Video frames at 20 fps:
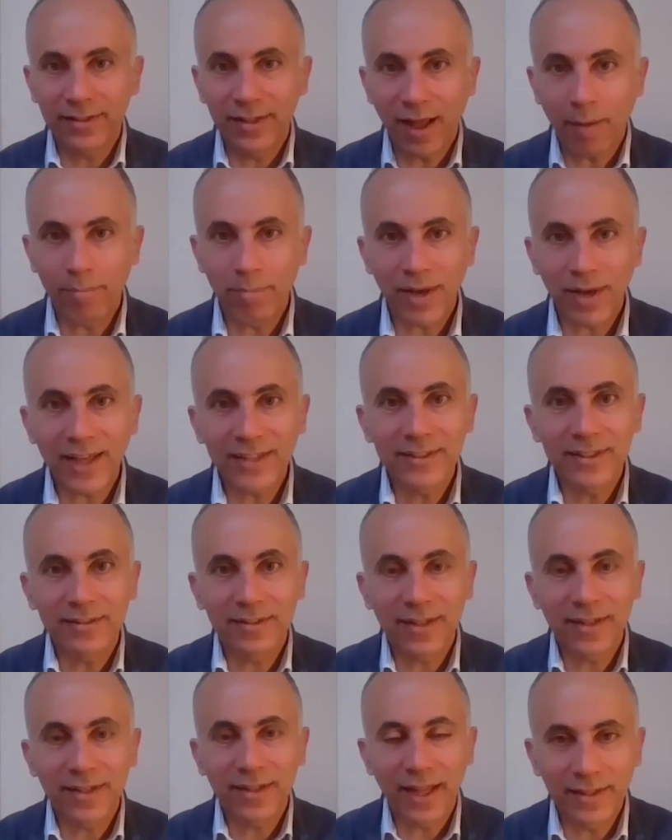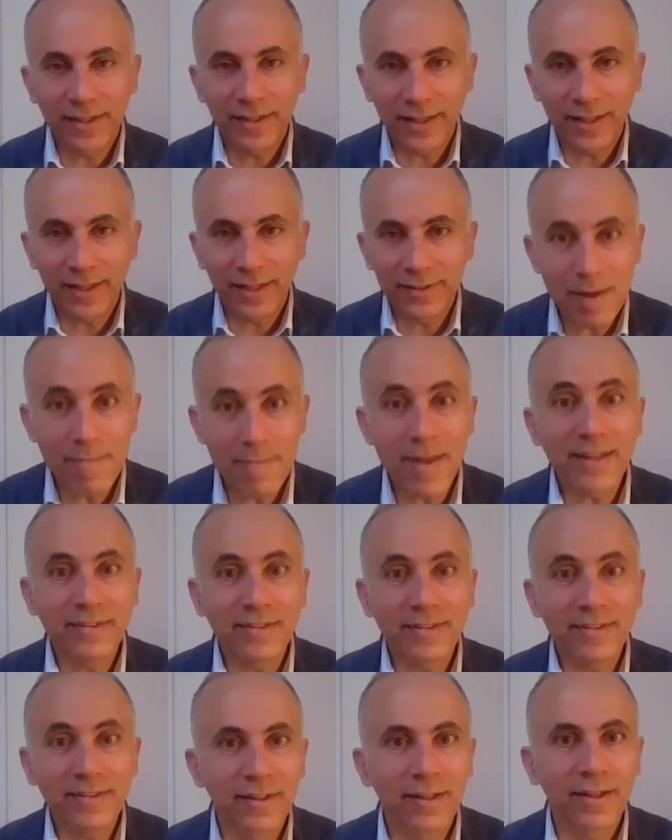and apply it and, and
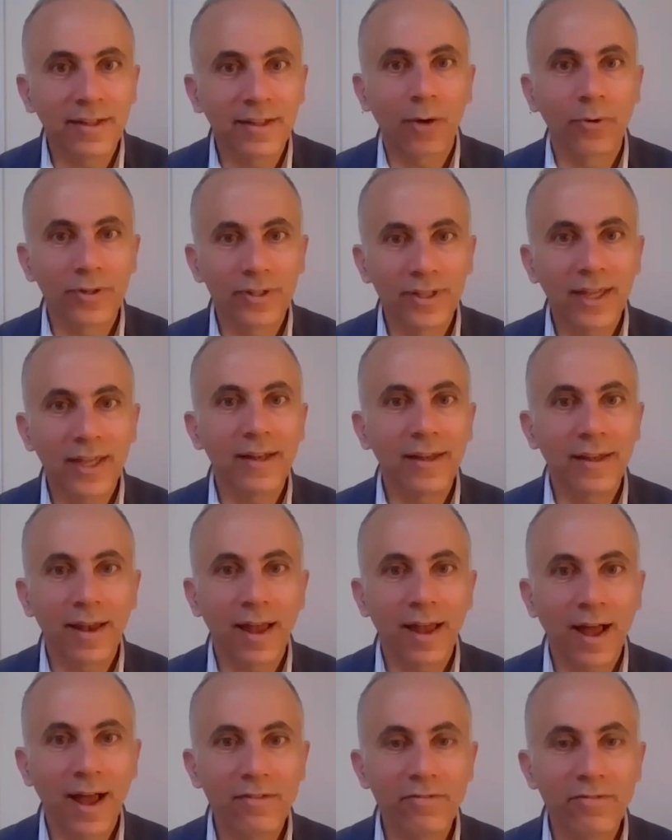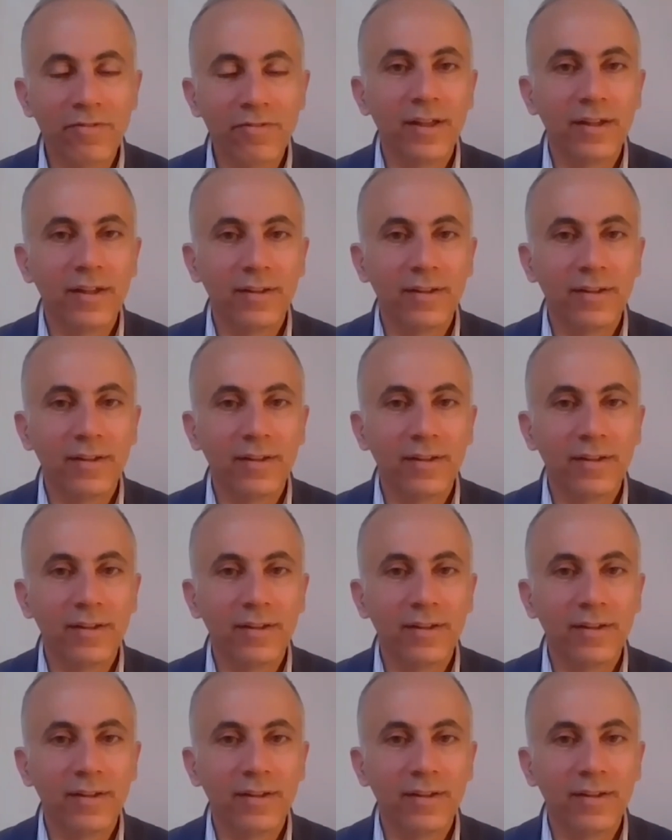implement it in our daily life,